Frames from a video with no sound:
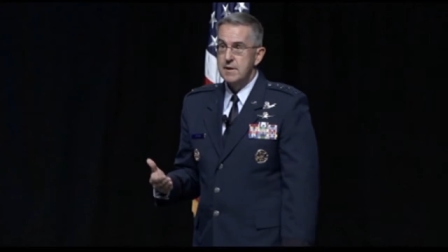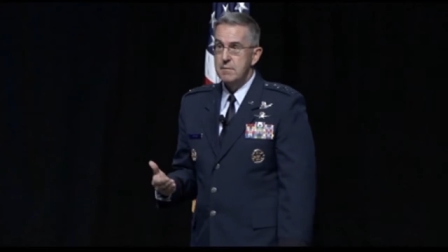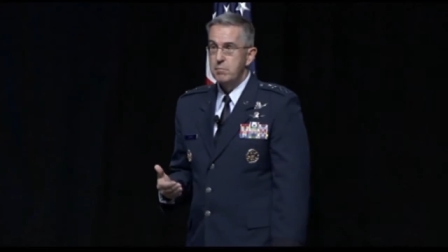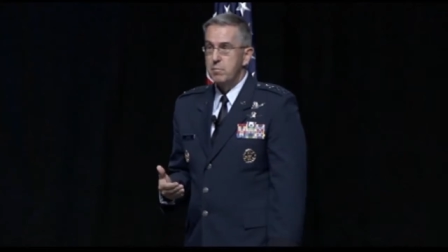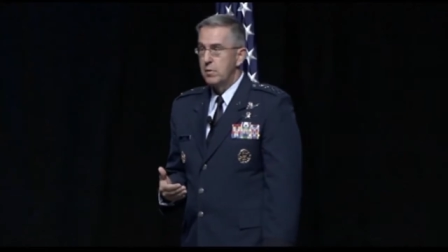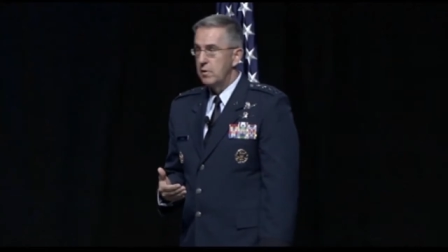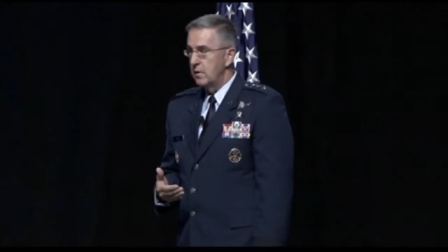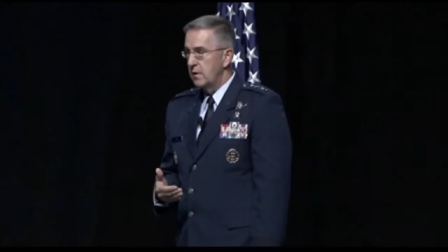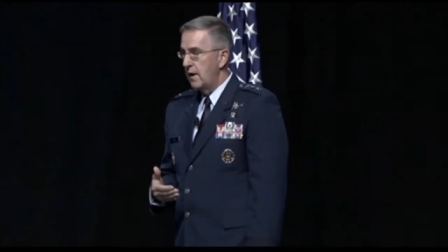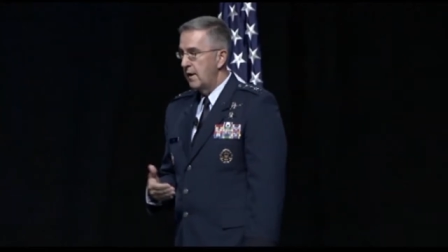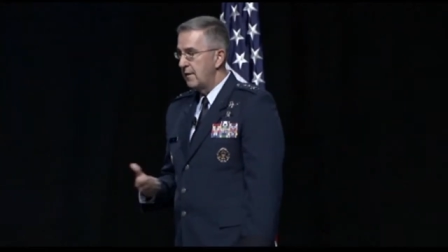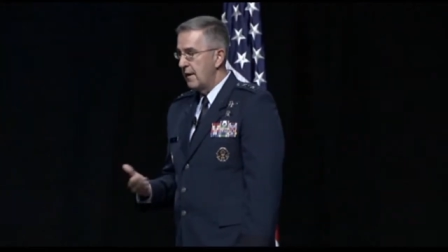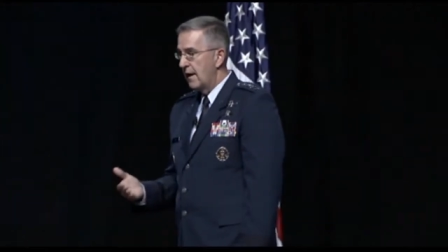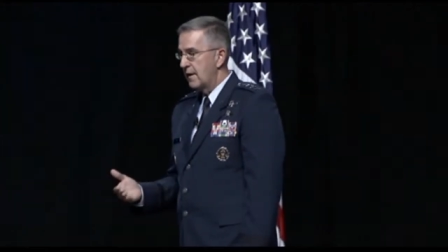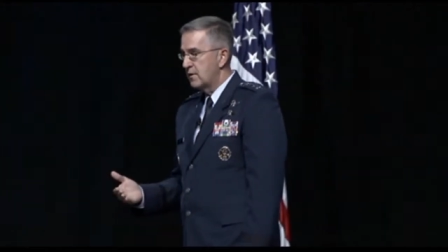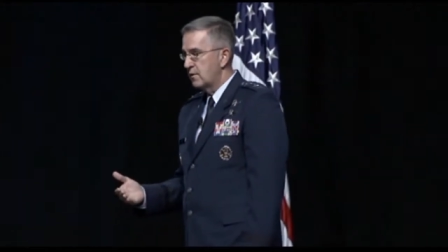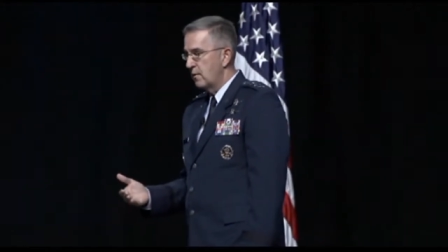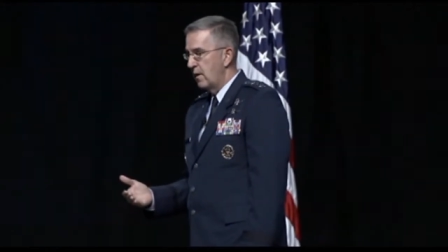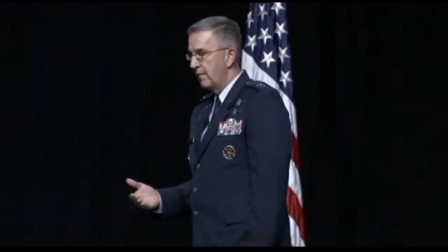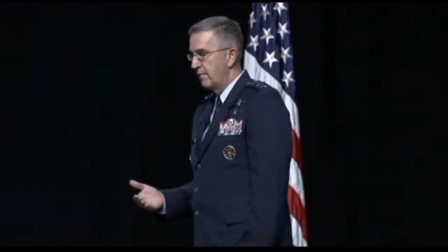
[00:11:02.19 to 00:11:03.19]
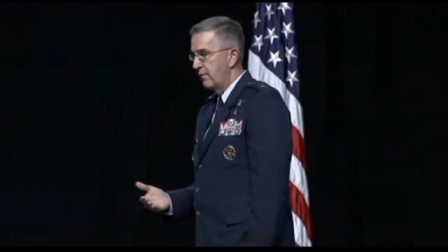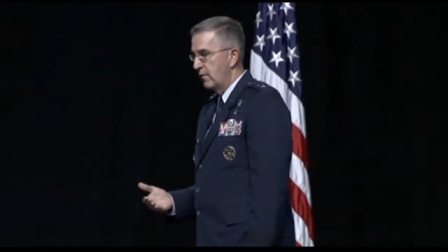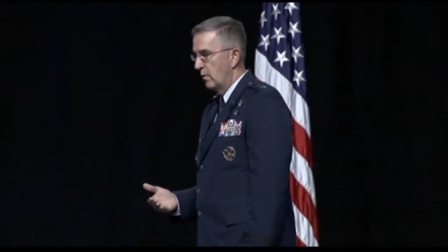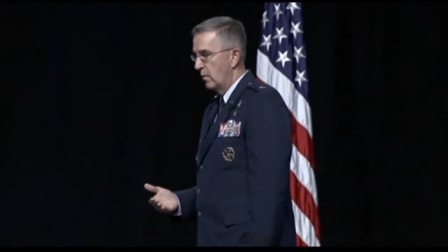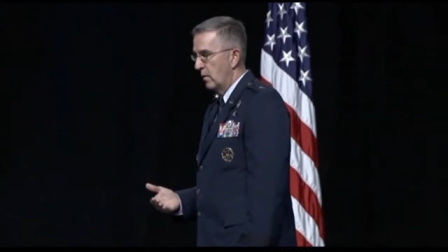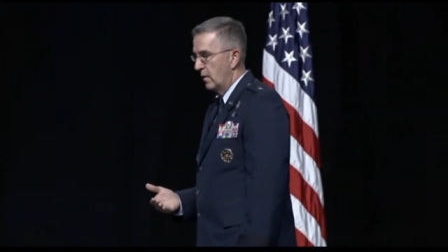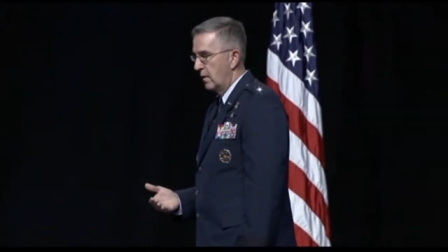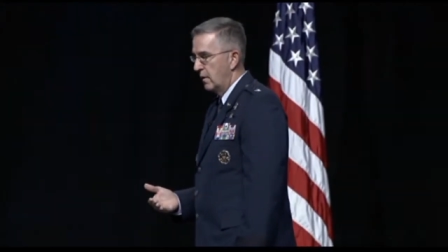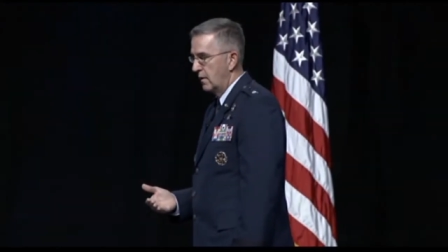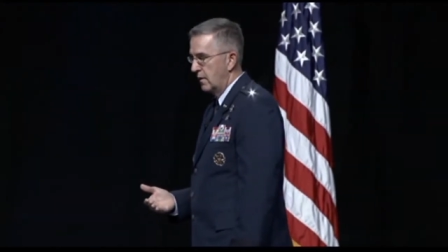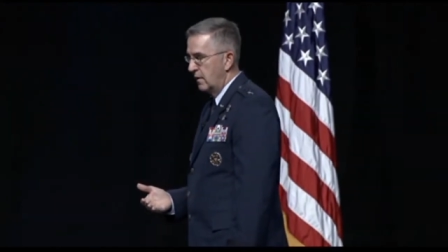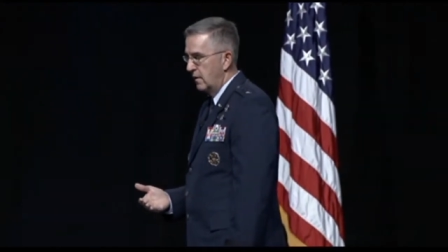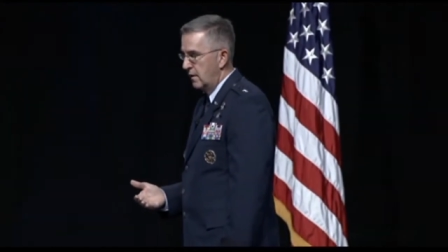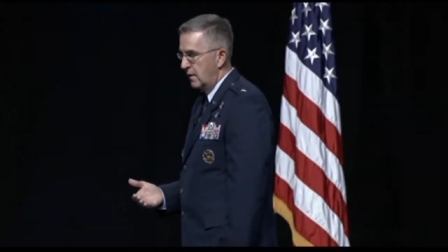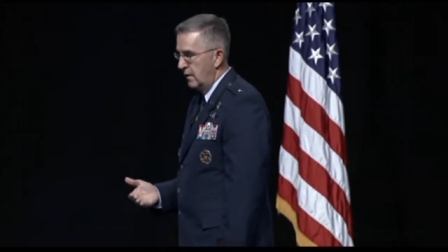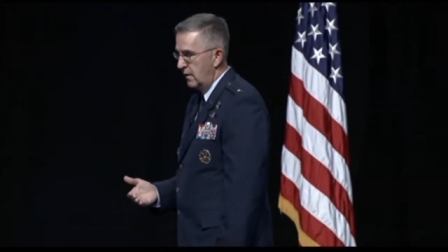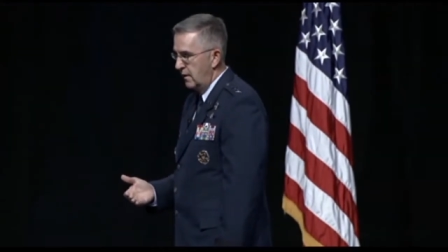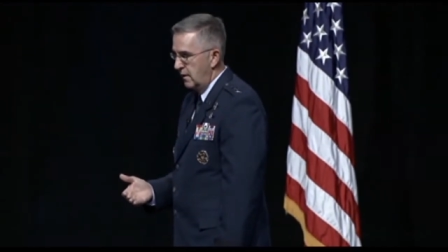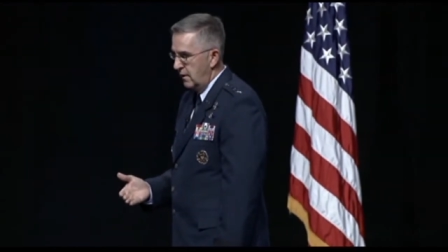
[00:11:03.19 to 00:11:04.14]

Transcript: that simple and that straightforward.